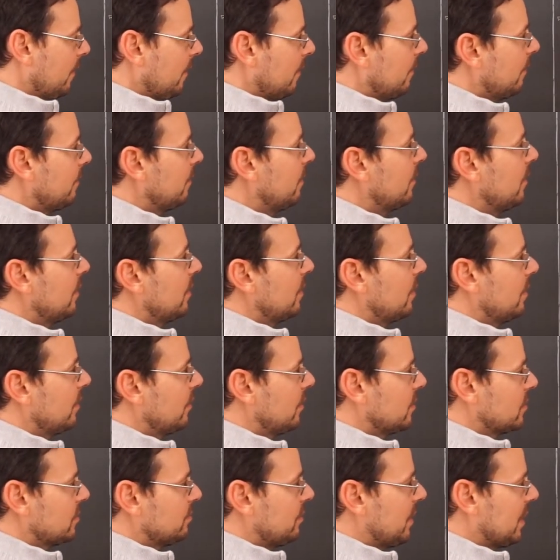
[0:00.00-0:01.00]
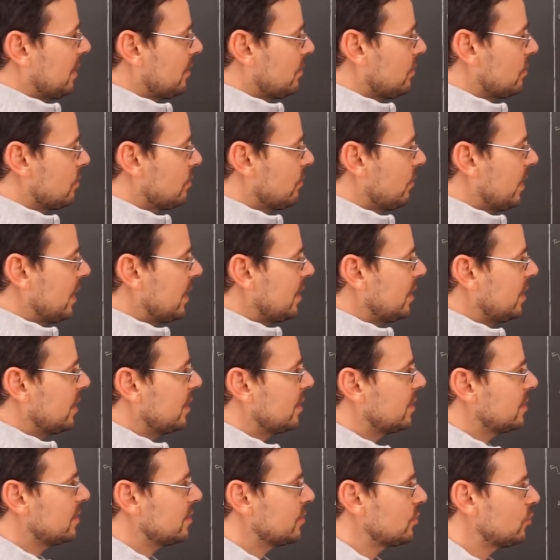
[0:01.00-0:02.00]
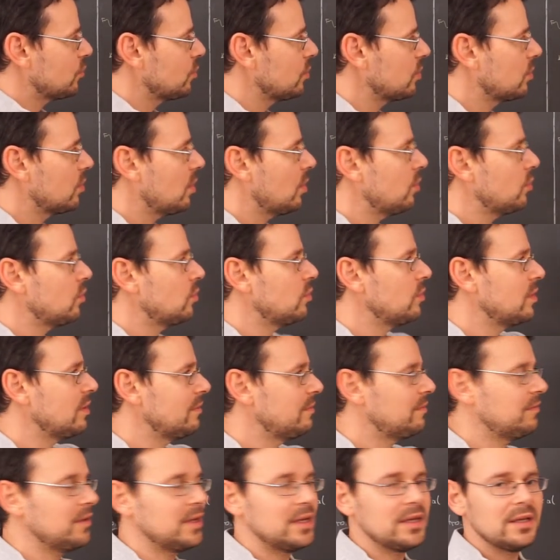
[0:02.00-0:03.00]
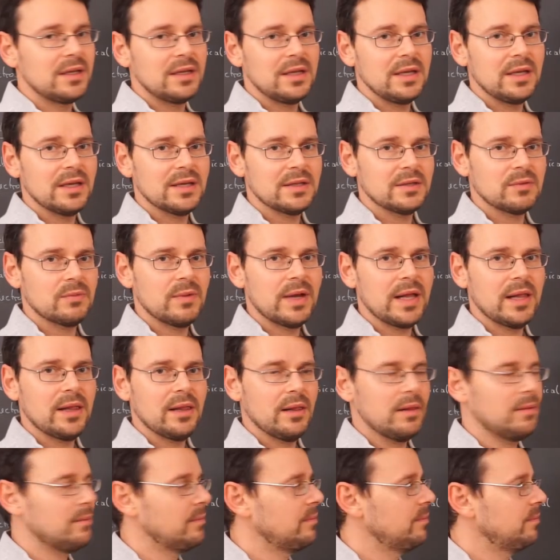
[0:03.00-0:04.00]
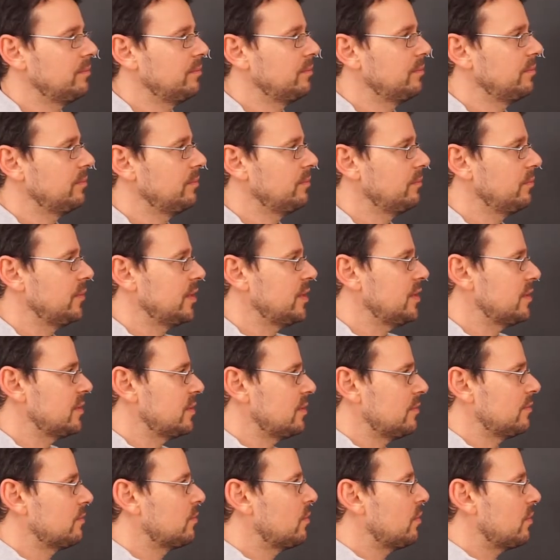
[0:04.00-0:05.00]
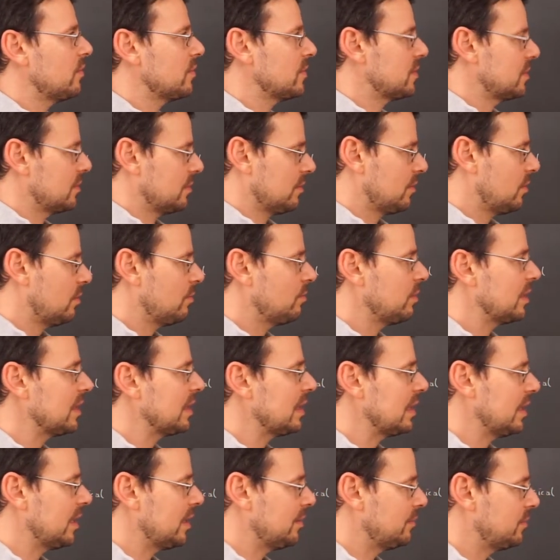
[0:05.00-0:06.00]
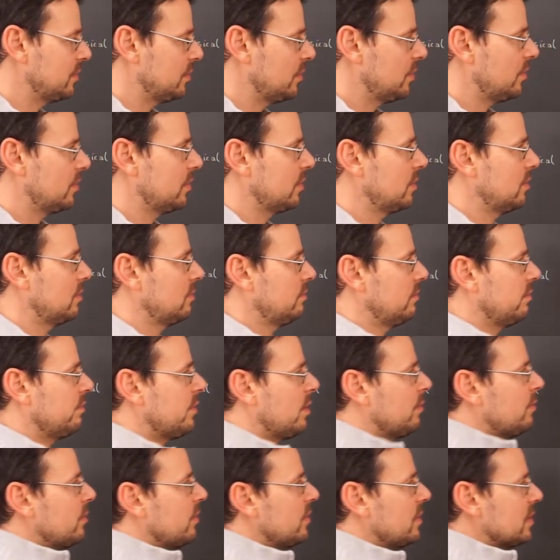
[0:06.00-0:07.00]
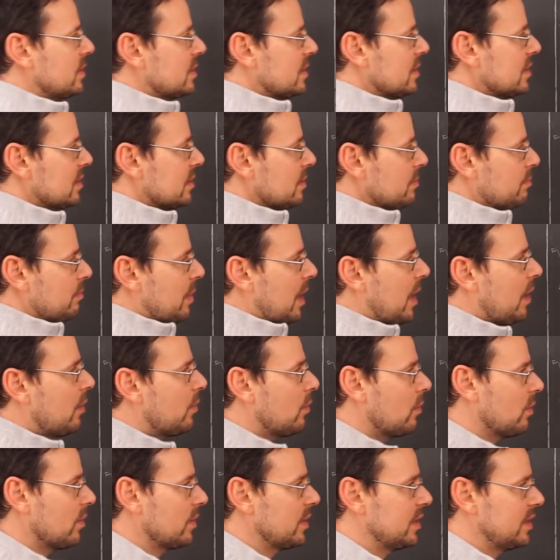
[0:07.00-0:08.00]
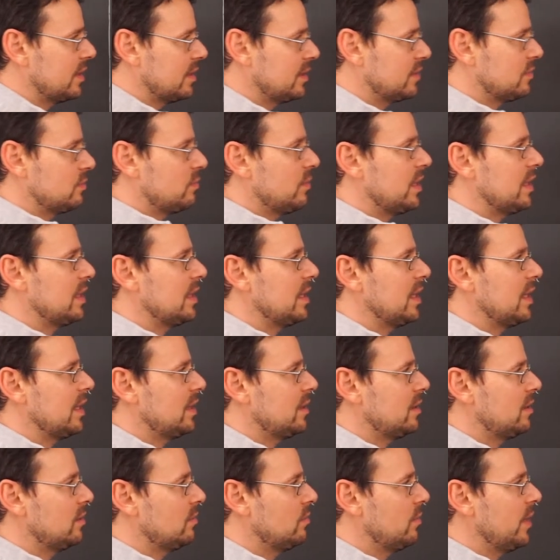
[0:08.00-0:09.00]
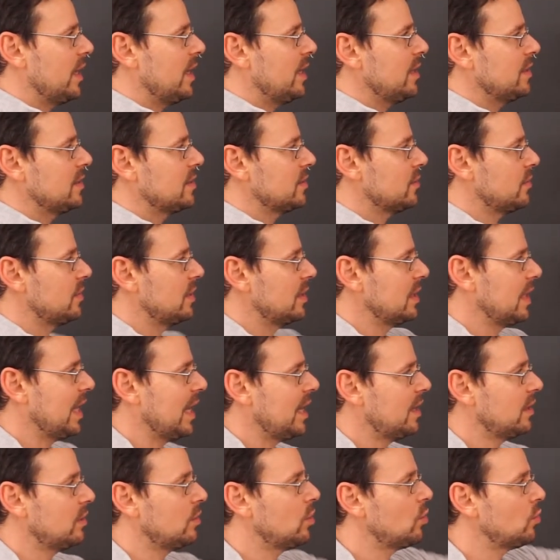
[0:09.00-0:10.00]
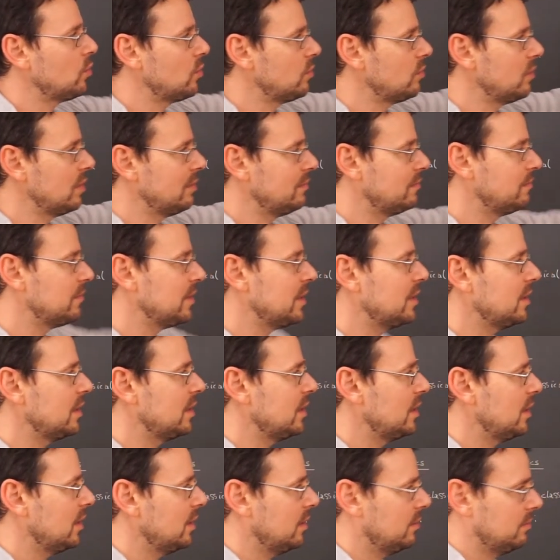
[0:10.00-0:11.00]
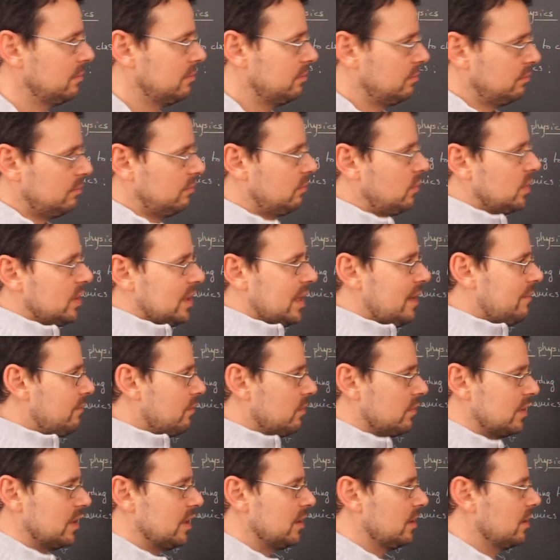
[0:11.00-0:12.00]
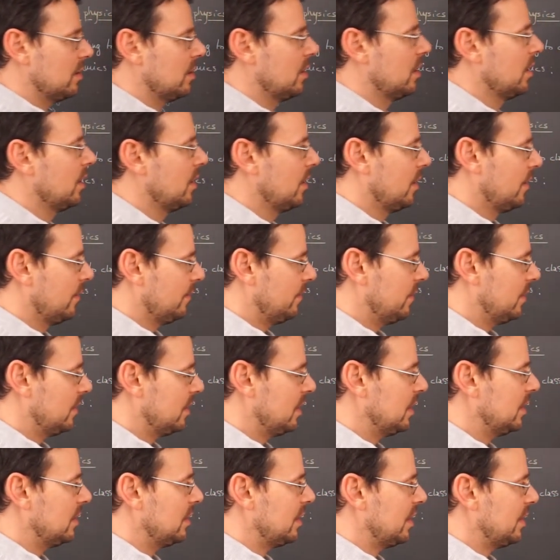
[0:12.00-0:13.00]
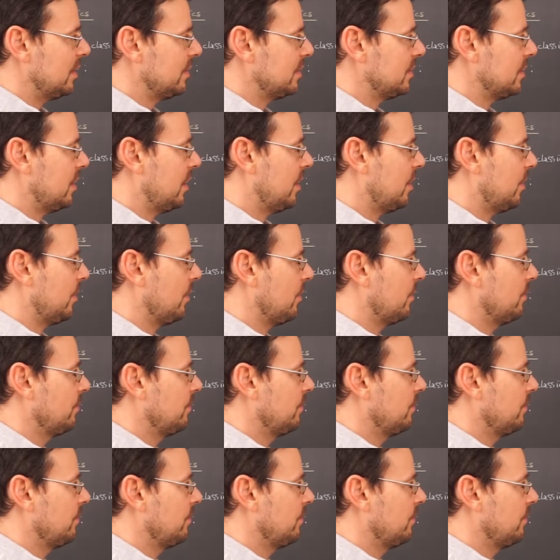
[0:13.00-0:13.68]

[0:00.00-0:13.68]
the spectral radiance should go to infinity as well, which is of course completely absurd. Remember, this is the power that is radiated away, so it can't go to infinity, whatever here the details are.